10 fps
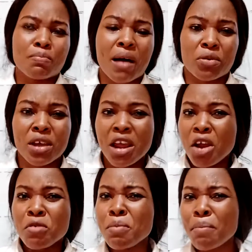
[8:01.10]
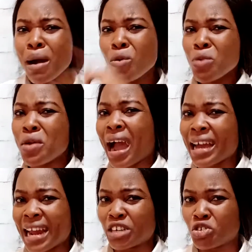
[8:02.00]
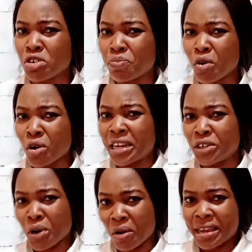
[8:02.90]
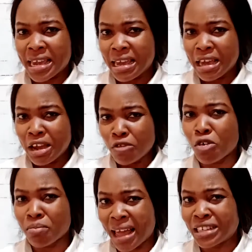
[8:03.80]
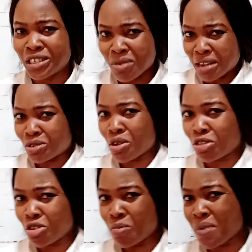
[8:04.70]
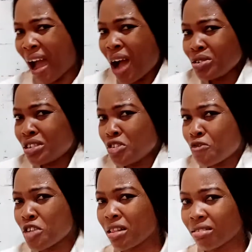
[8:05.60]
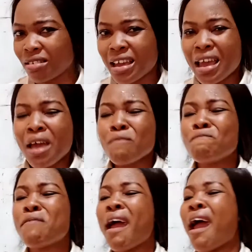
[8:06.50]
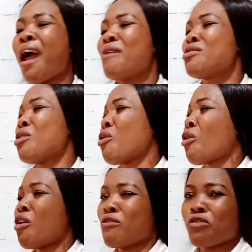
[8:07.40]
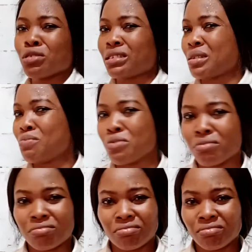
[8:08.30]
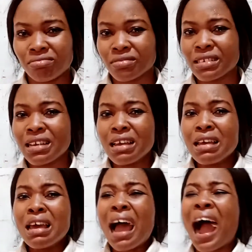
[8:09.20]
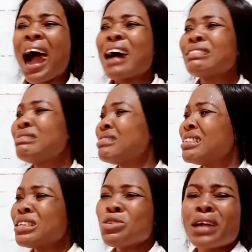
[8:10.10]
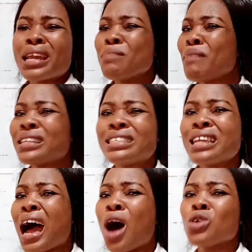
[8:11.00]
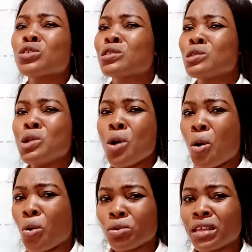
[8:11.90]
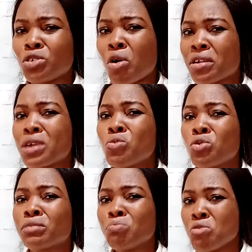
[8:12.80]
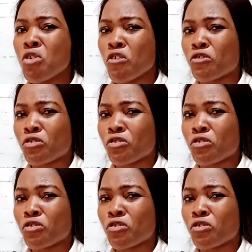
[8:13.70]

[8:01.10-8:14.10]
about, remember when we had a trip on a donkey from Nigeria to Ethiopia? How did you feel? Very uncomfortable. And you can imagine how slow the donkey would move.